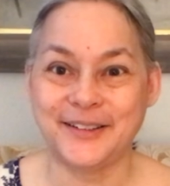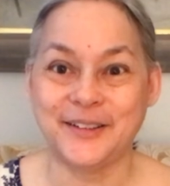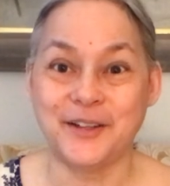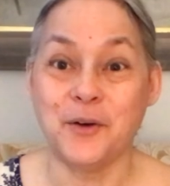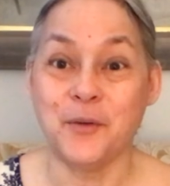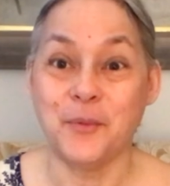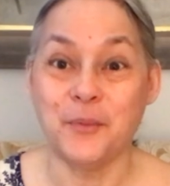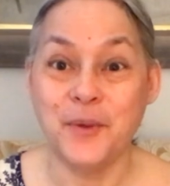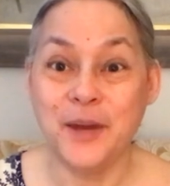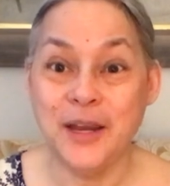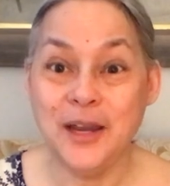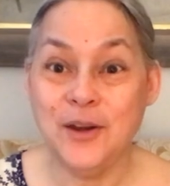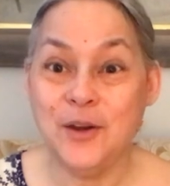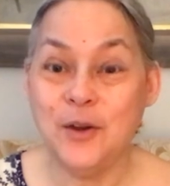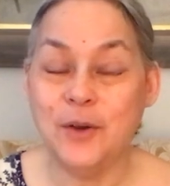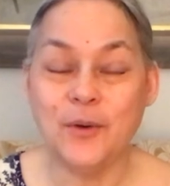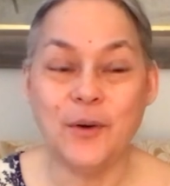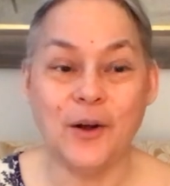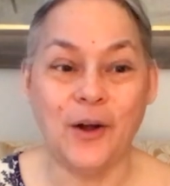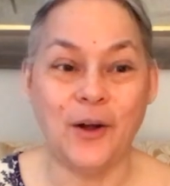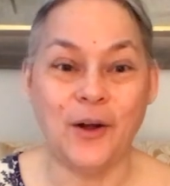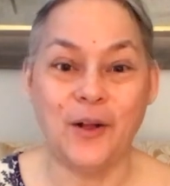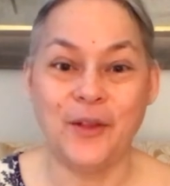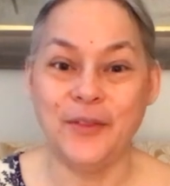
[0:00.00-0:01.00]
So we knew
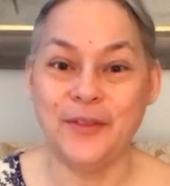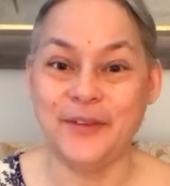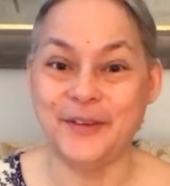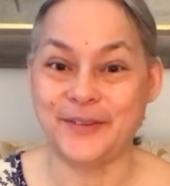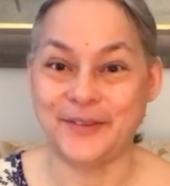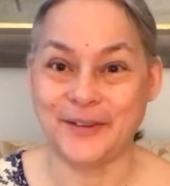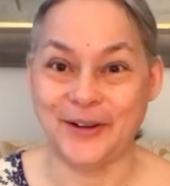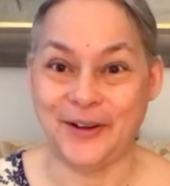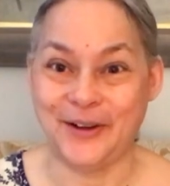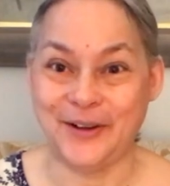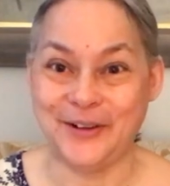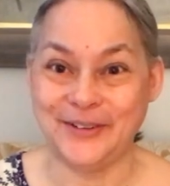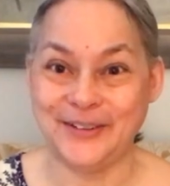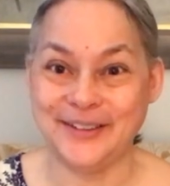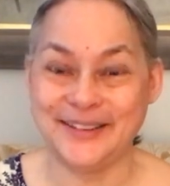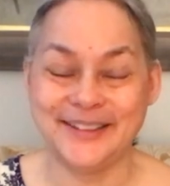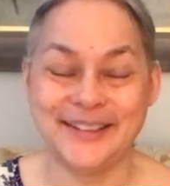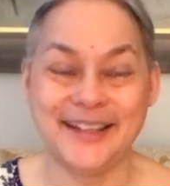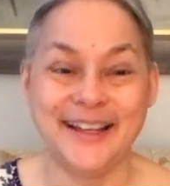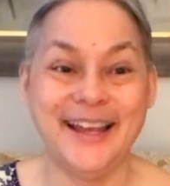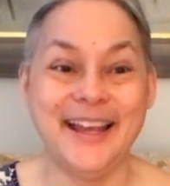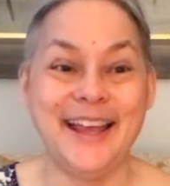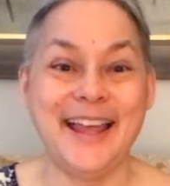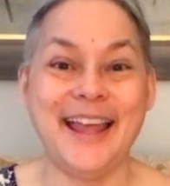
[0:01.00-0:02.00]
all the songs.